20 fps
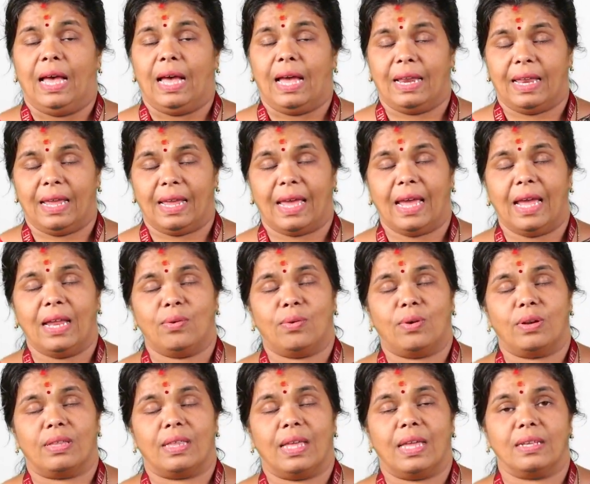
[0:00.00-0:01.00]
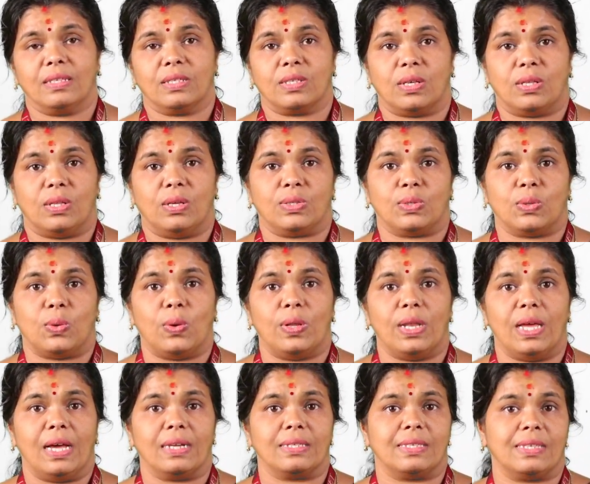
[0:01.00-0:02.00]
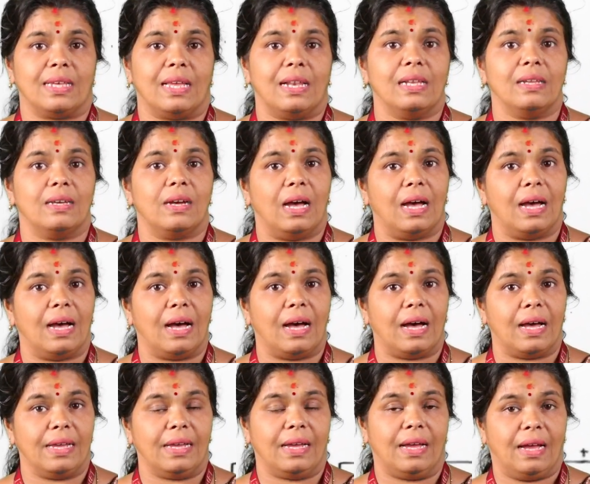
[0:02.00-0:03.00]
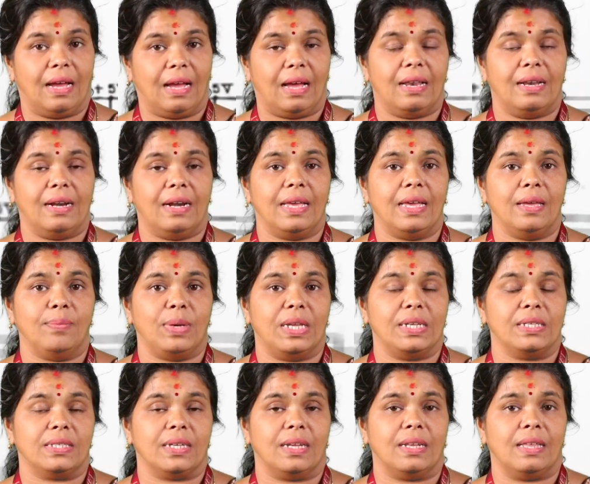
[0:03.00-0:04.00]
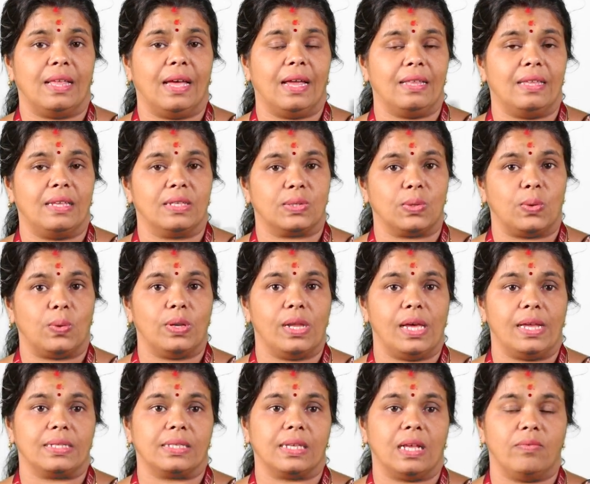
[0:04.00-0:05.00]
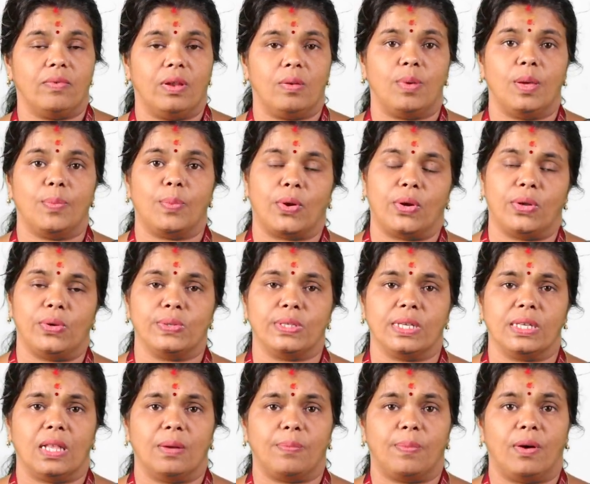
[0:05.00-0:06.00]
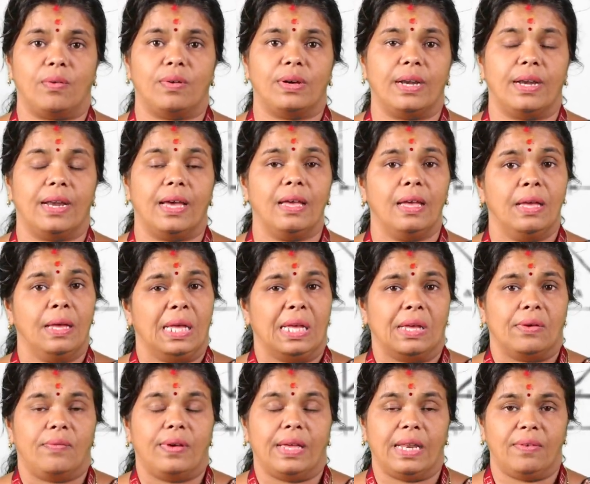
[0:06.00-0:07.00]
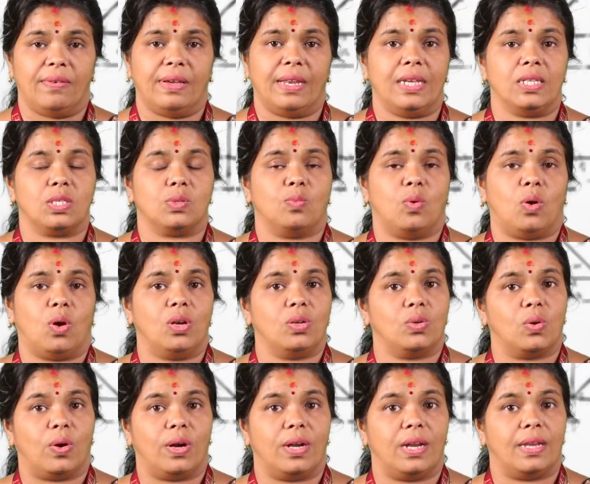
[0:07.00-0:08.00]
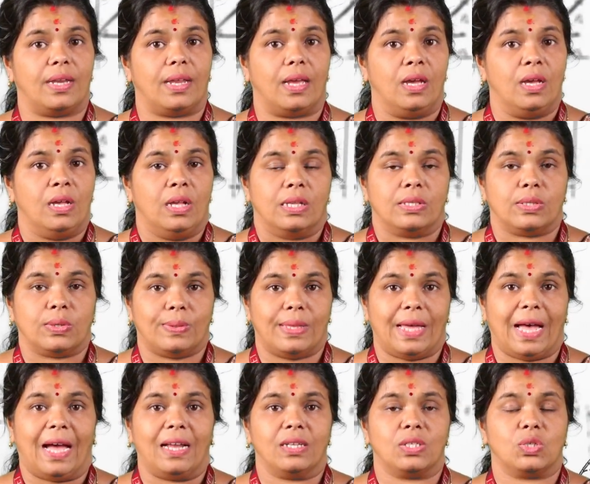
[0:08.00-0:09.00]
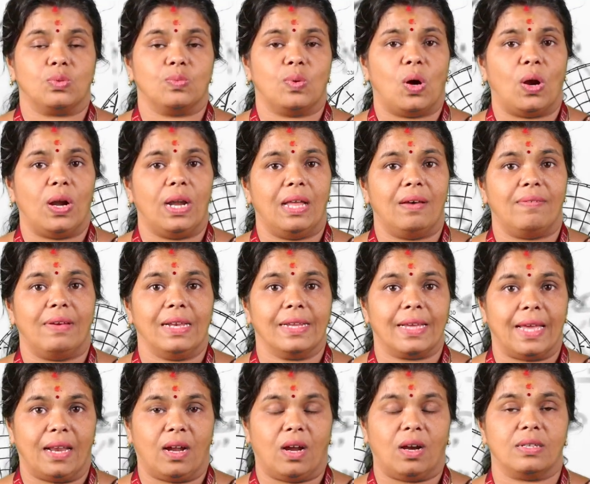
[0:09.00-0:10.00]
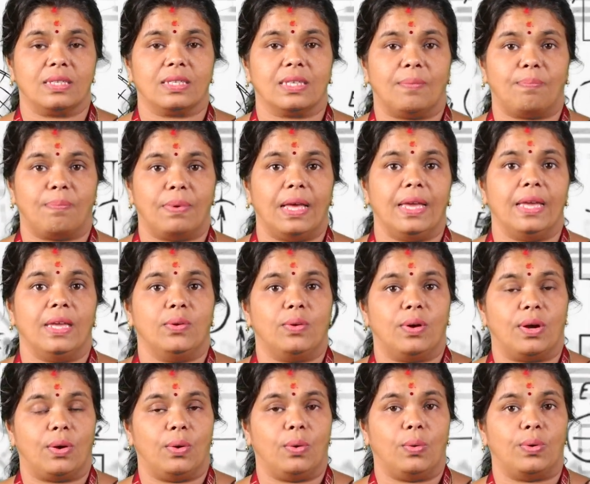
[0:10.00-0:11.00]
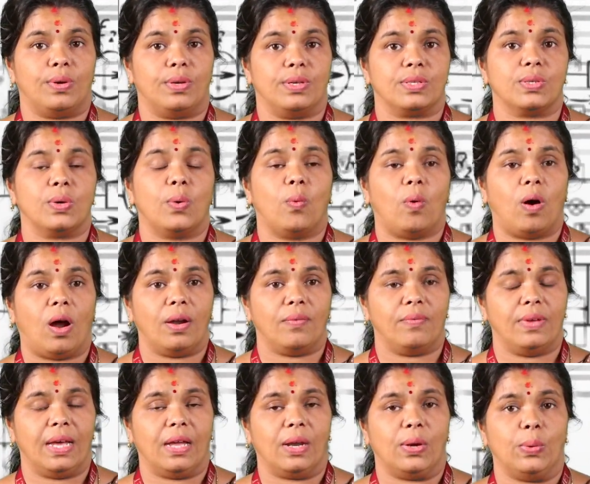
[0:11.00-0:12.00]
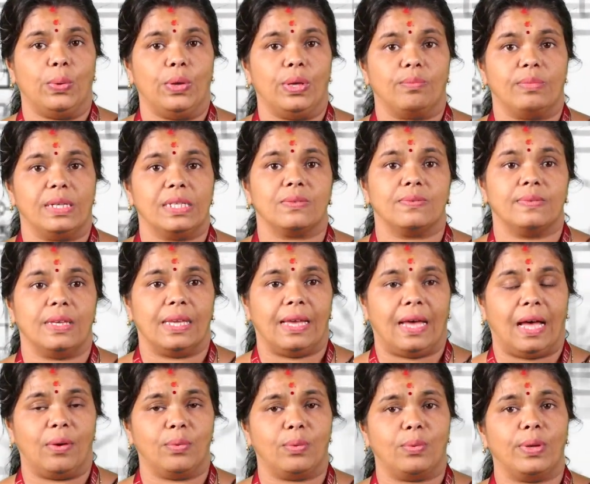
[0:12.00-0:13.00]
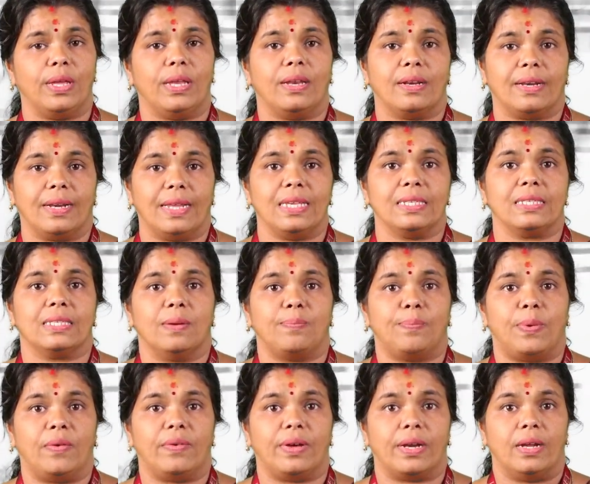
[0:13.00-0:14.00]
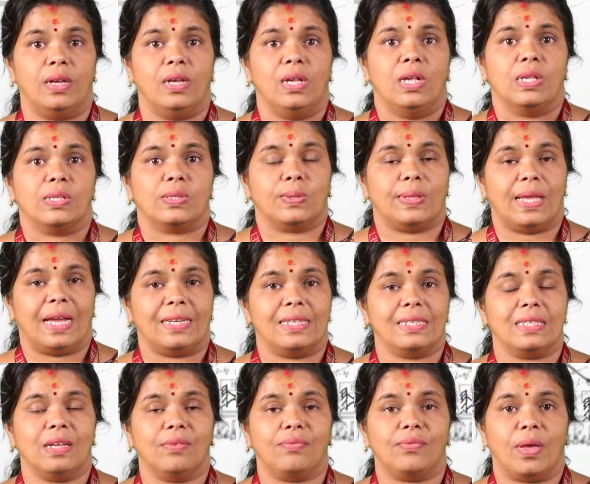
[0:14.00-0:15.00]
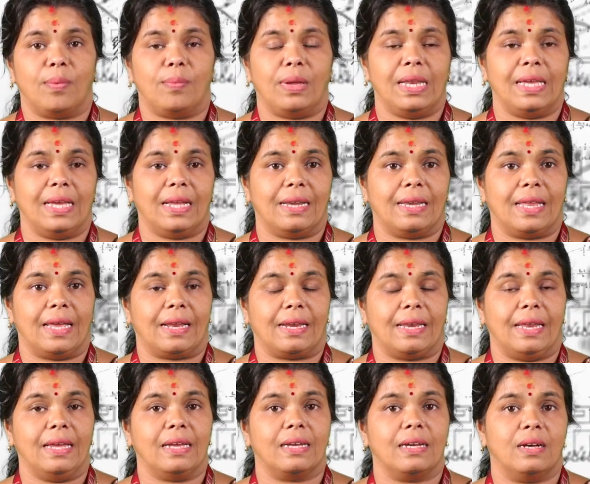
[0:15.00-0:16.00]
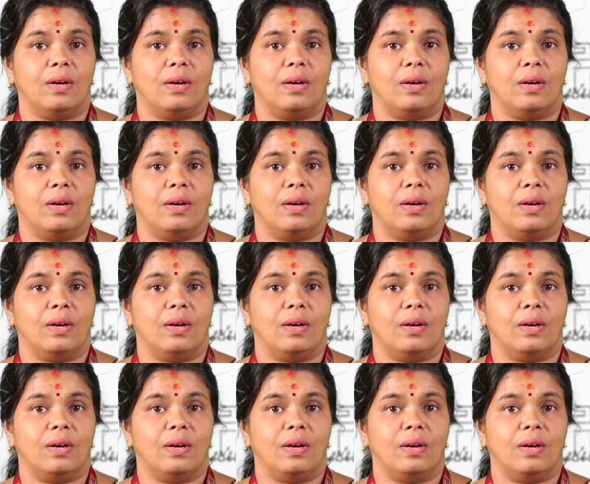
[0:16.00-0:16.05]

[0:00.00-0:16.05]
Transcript: And again one thing, so the solar cell, I already mentioned that the solar cell will be producing the power in a very small quantity. So that small level cannot supply your load. So what we are doing is we have to increase the power. So that is the familiar technique.